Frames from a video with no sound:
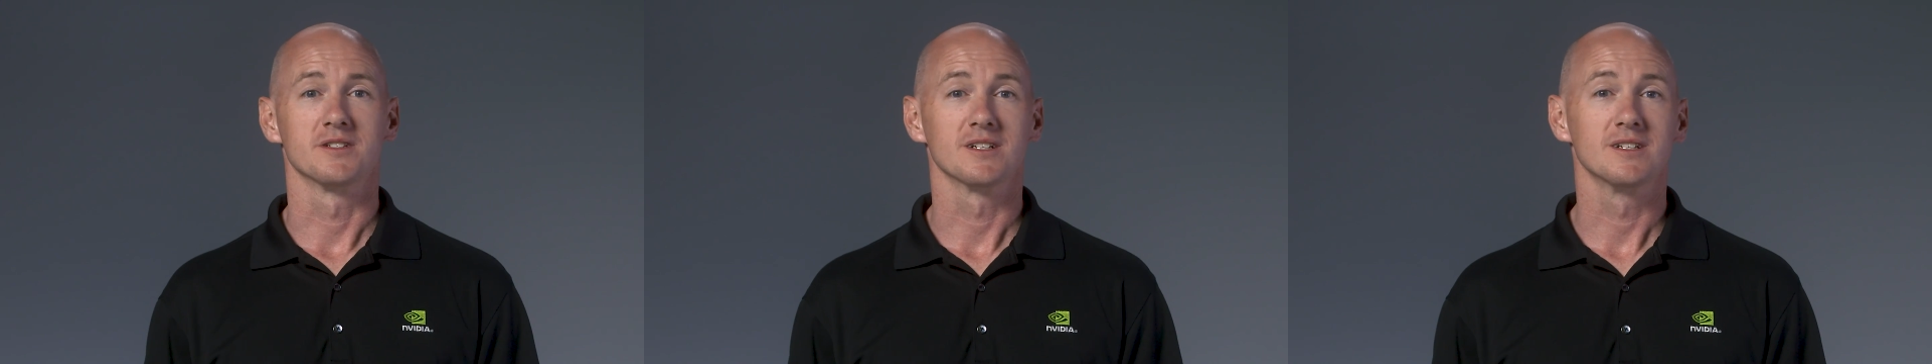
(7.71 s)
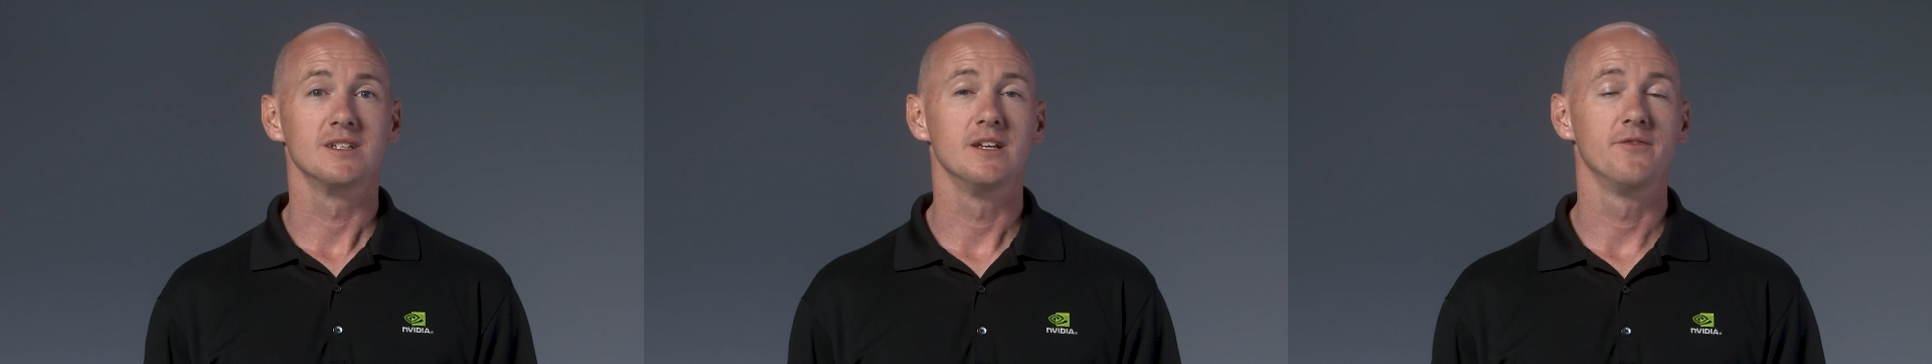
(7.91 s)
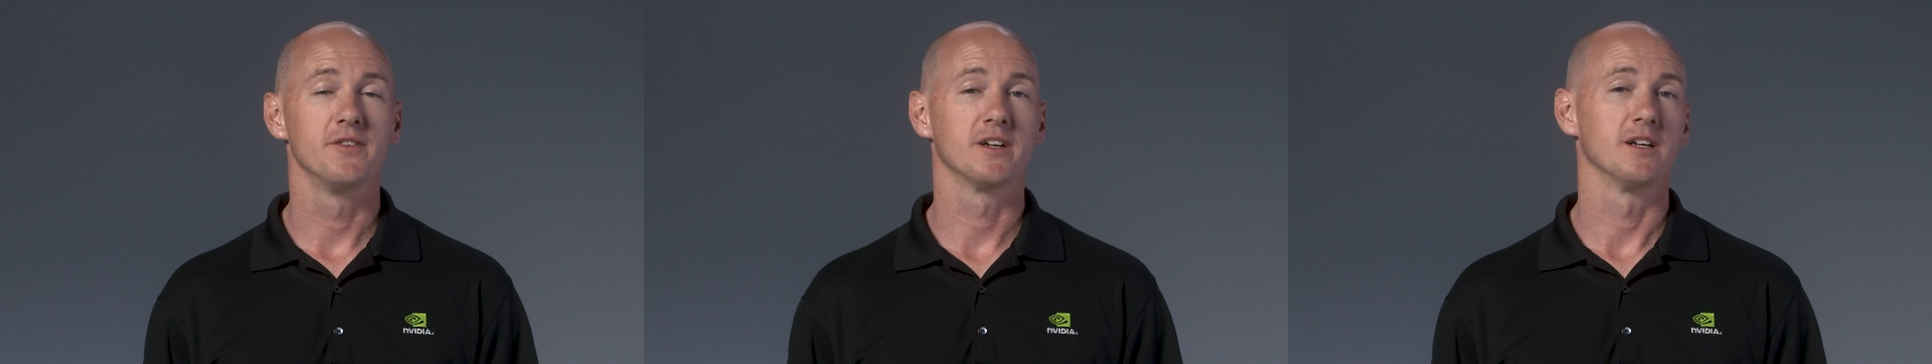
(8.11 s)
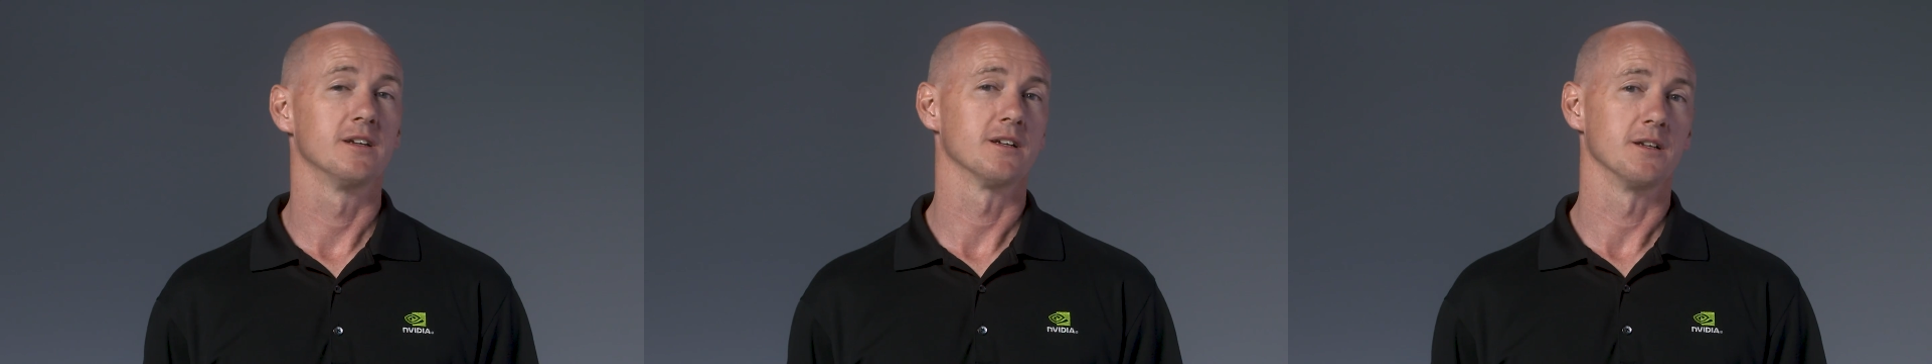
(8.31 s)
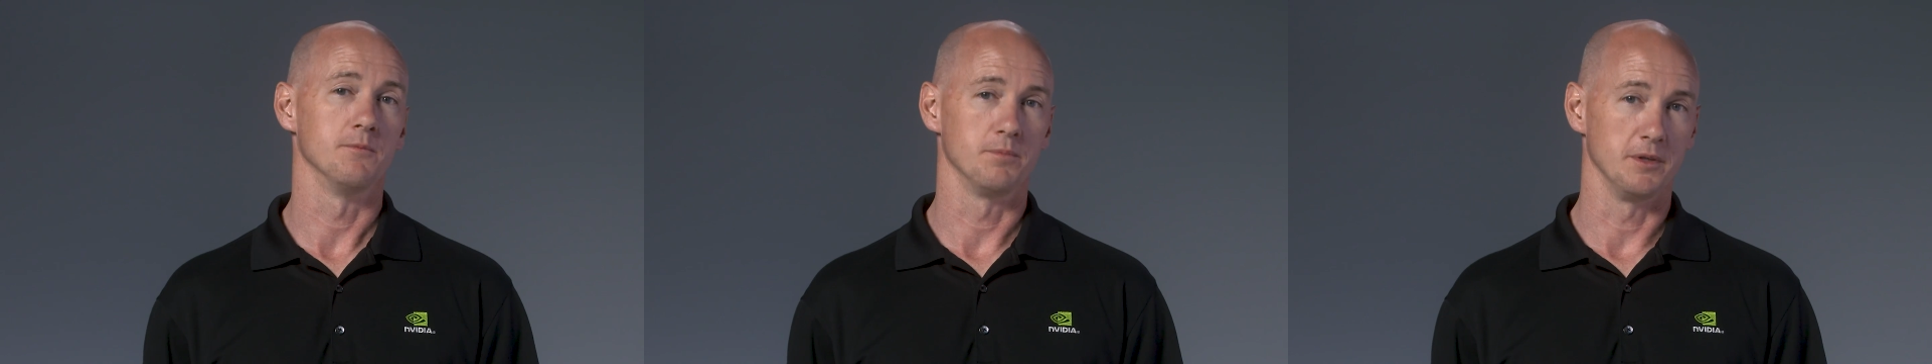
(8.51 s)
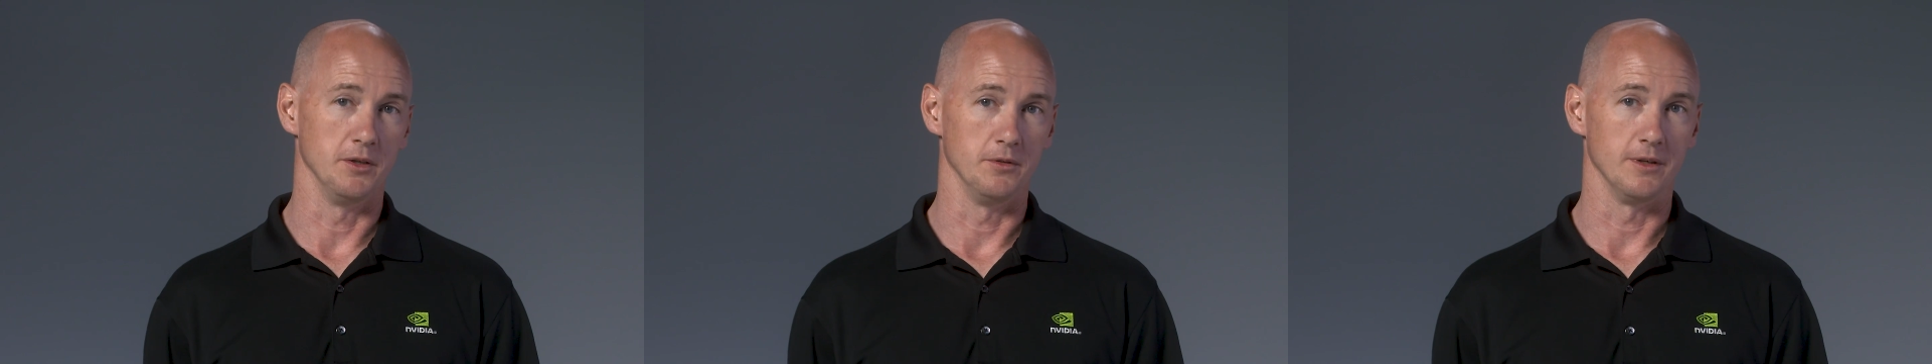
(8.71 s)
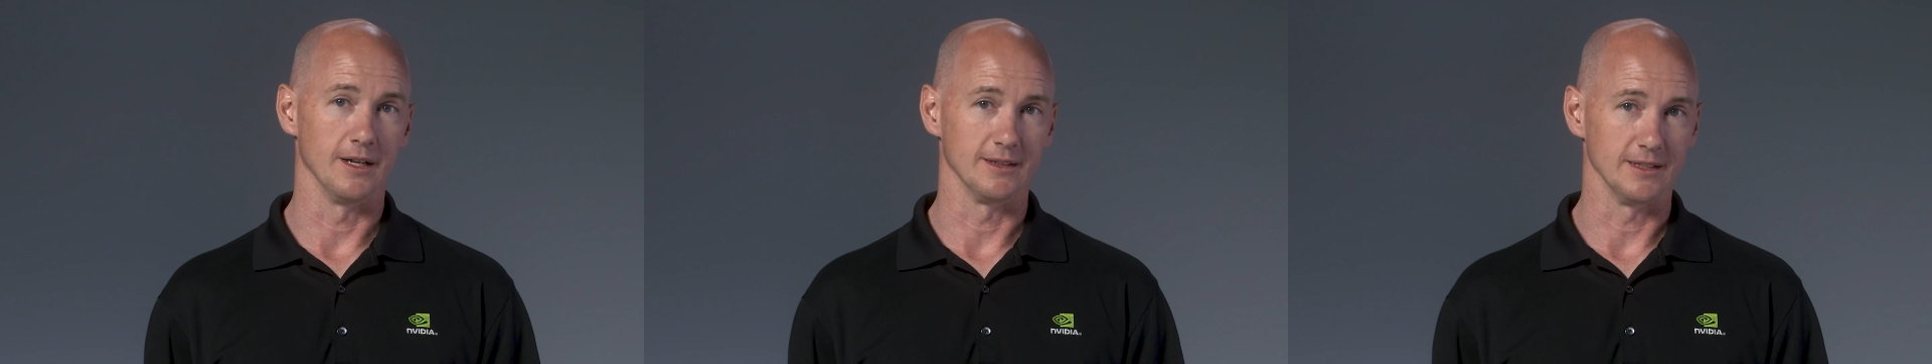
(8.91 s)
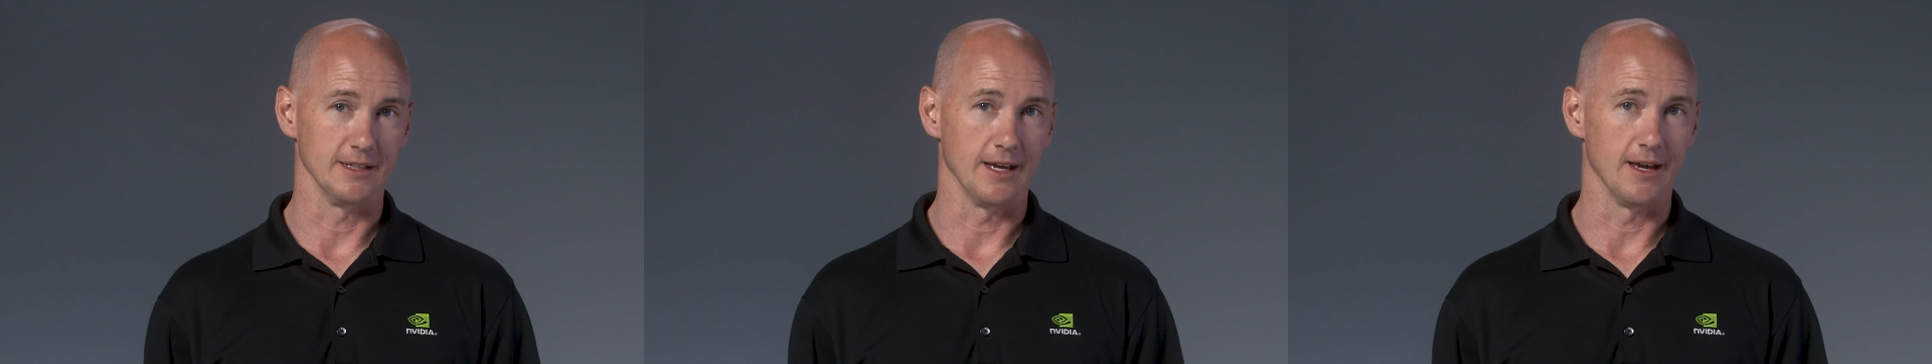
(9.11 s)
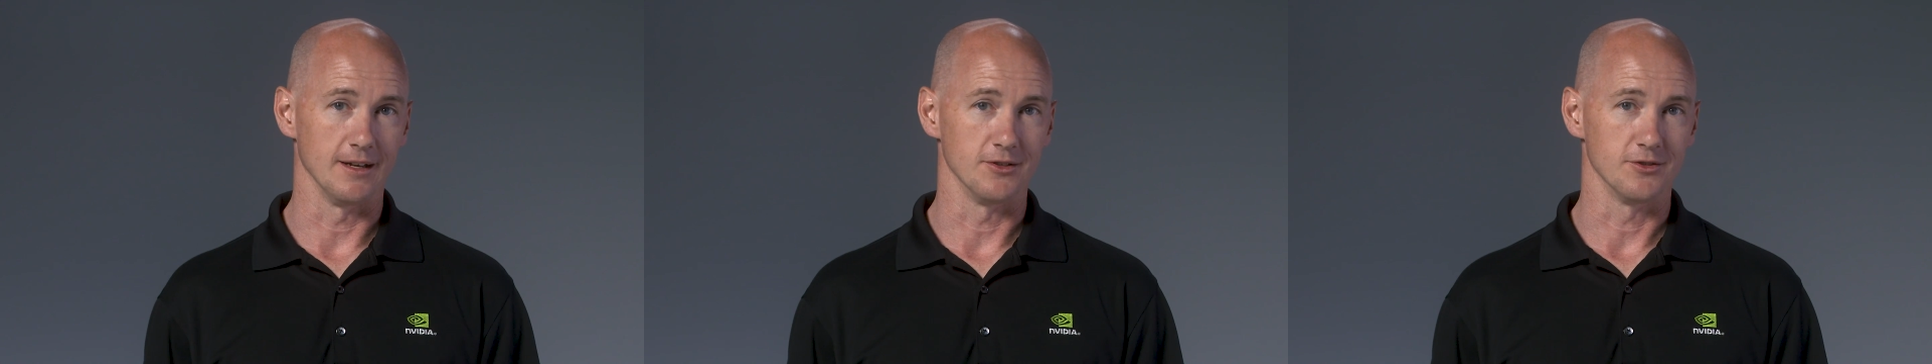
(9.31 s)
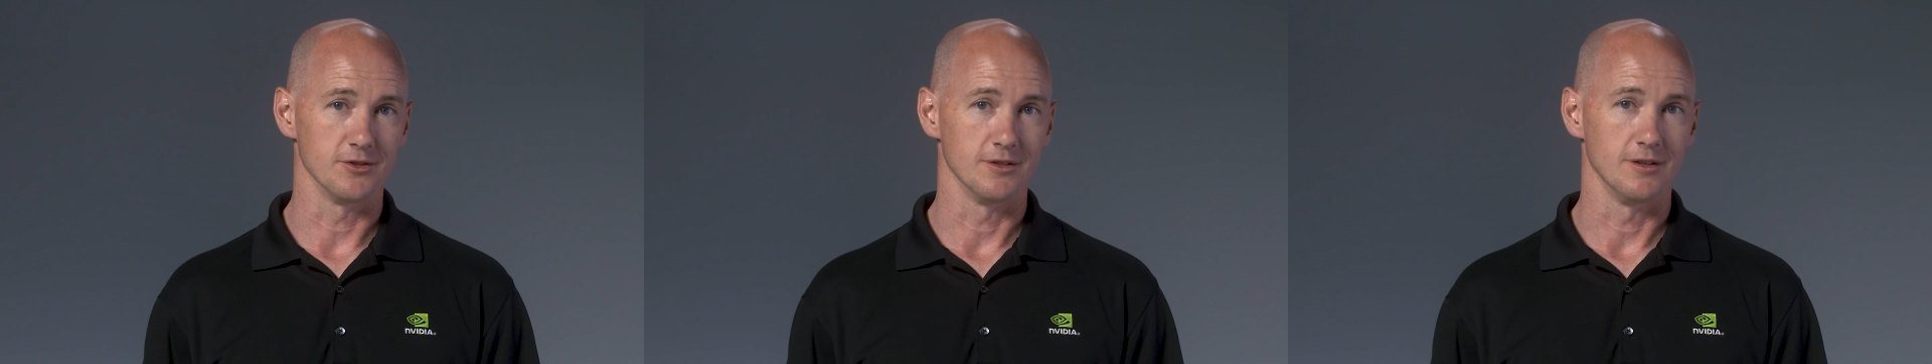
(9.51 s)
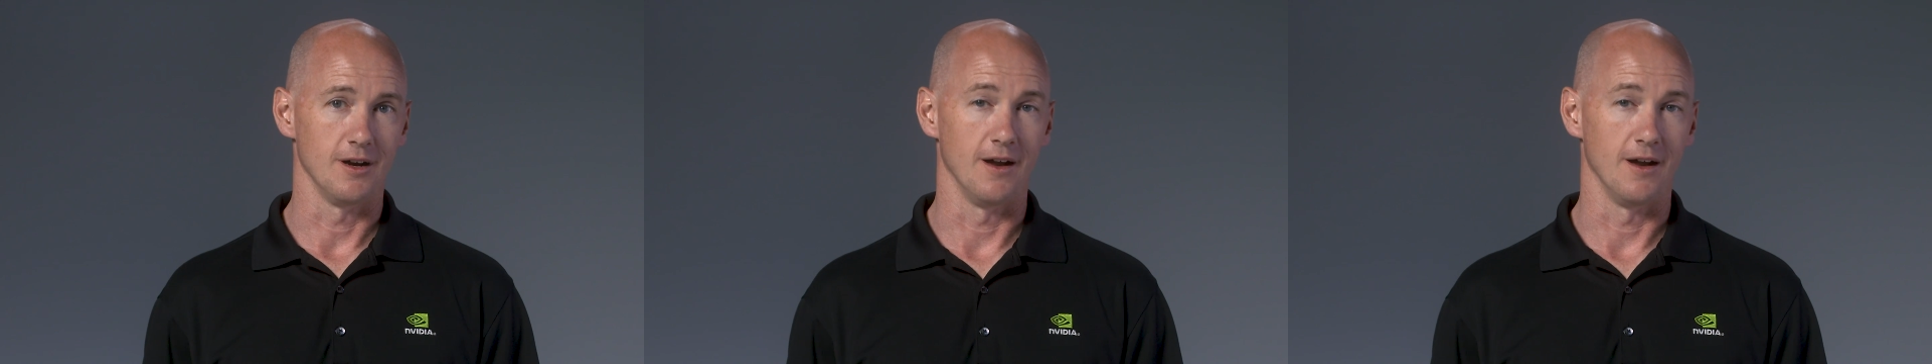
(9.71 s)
significant compute at the edge,